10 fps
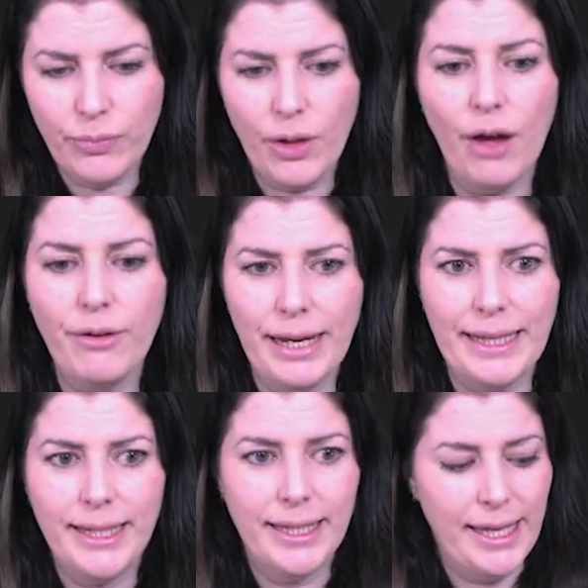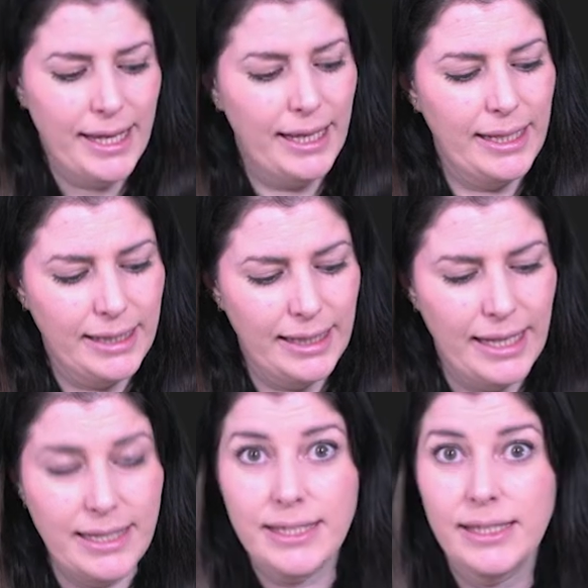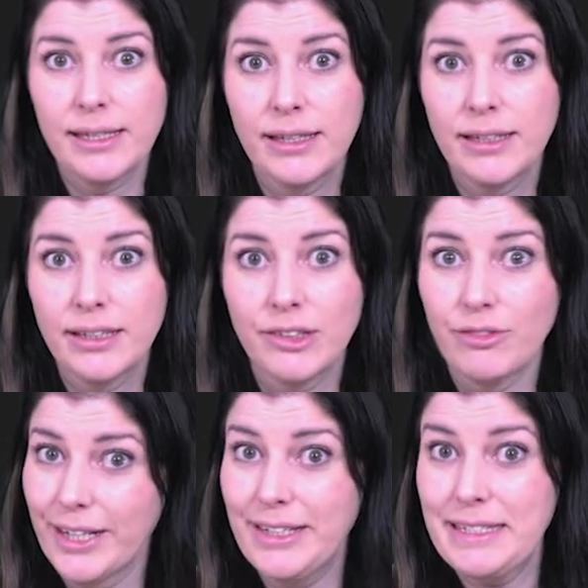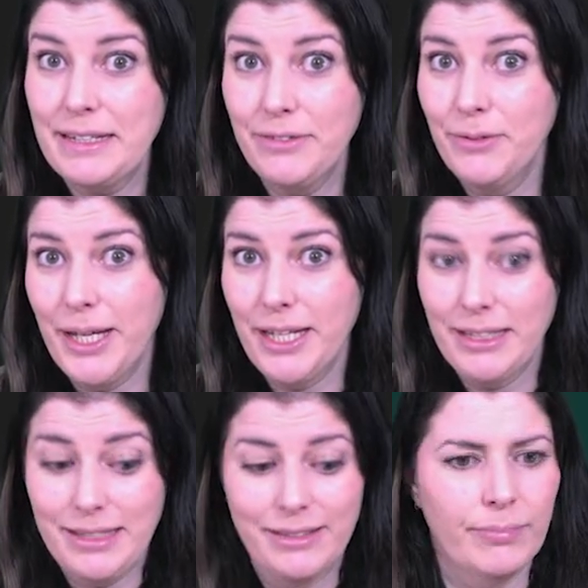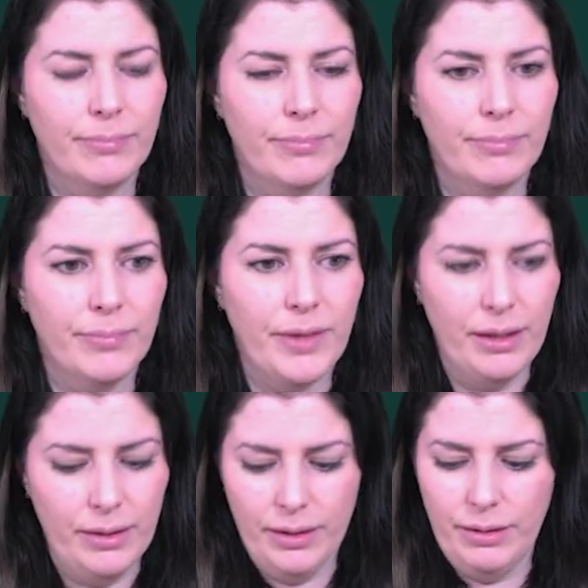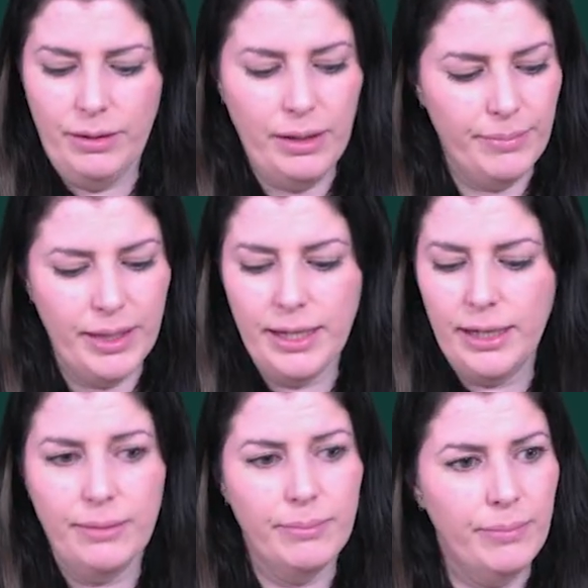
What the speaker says: All right, let's run it and see if it works. All right, my name